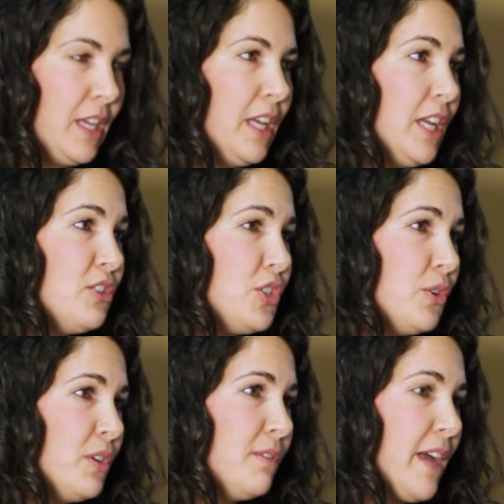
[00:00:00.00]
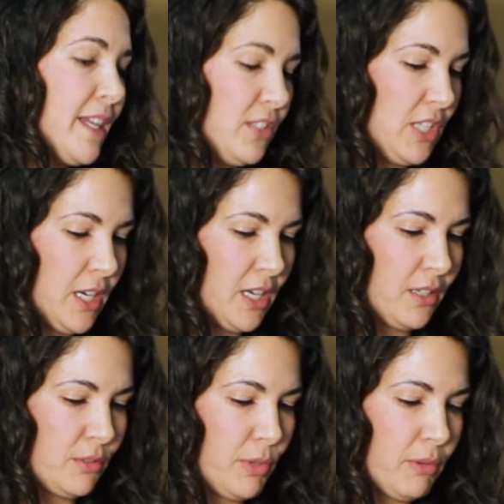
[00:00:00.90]
In June of last
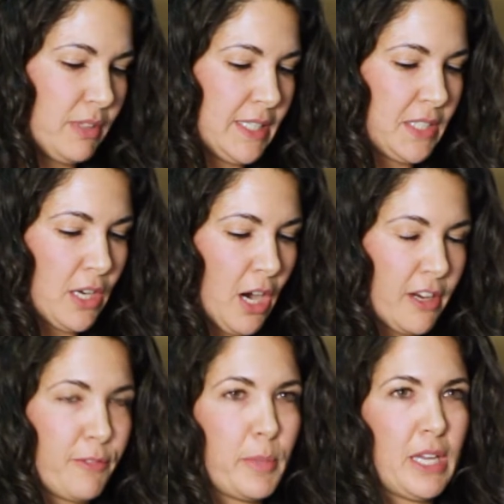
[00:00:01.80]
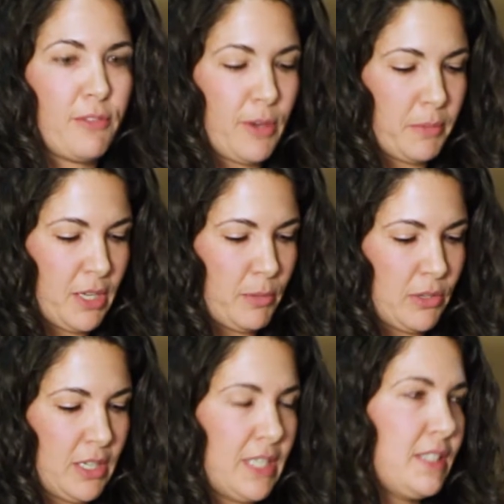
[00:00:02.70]
year, we released an RFP from
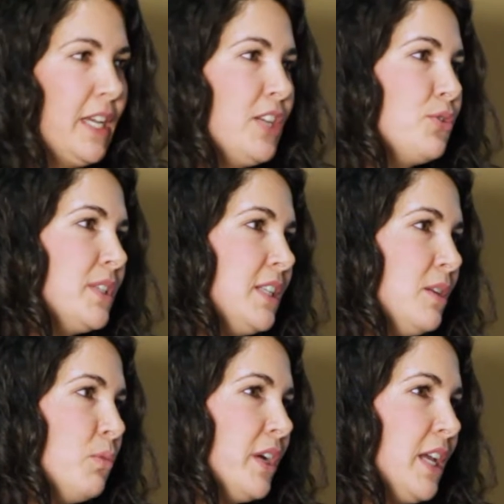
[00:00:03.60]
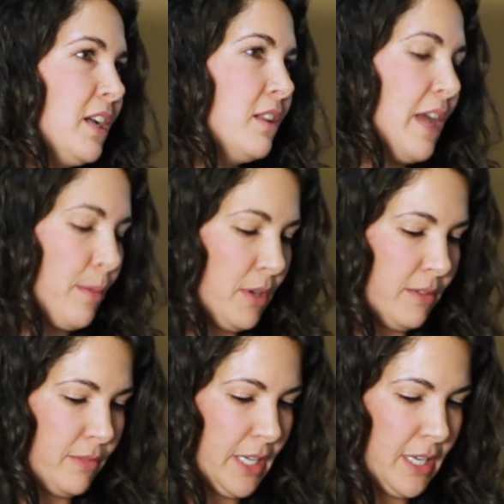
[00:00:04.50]
communities interested in working
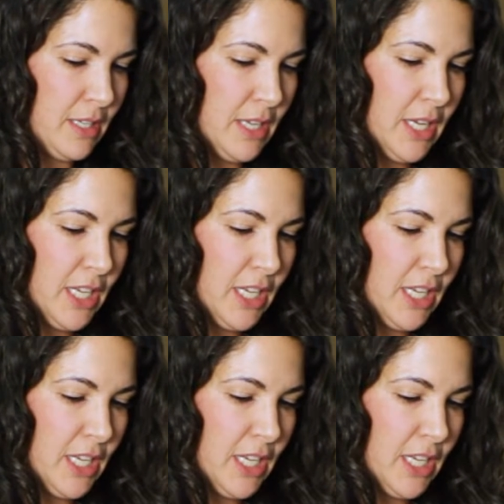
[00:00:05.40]
collaboratively